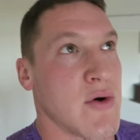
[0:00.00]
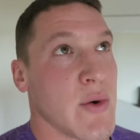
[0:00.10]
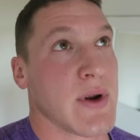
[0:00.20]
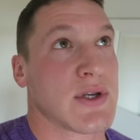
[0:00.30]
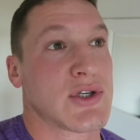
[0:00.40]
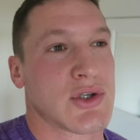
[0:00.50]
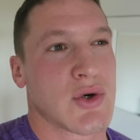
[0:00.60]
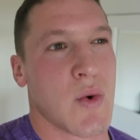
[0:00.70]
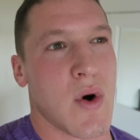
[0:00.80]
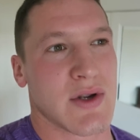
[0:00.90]
doing
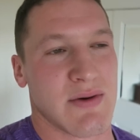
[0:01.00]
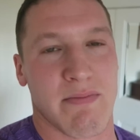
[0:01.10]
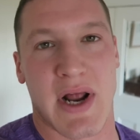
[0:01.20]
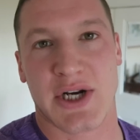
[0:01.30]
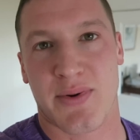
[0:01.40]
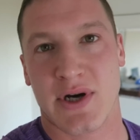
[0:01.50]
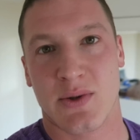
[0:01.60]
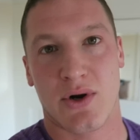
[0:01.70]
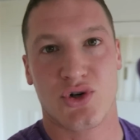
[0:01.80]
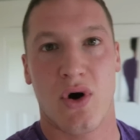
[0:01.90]
squats and bench press.
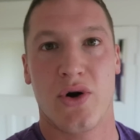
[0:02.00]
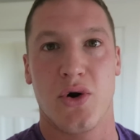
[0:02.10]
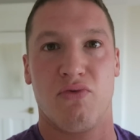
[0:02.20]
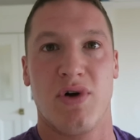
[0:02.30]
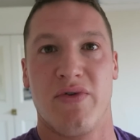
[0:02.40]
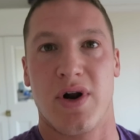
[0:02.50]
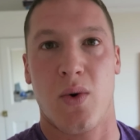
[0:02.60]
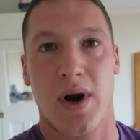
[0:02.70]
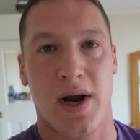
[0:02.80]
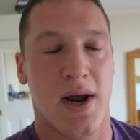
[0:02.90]
So I'll try and do it really, really
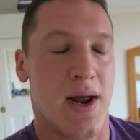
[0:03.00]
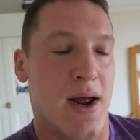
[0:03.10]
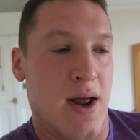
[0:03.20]
quick.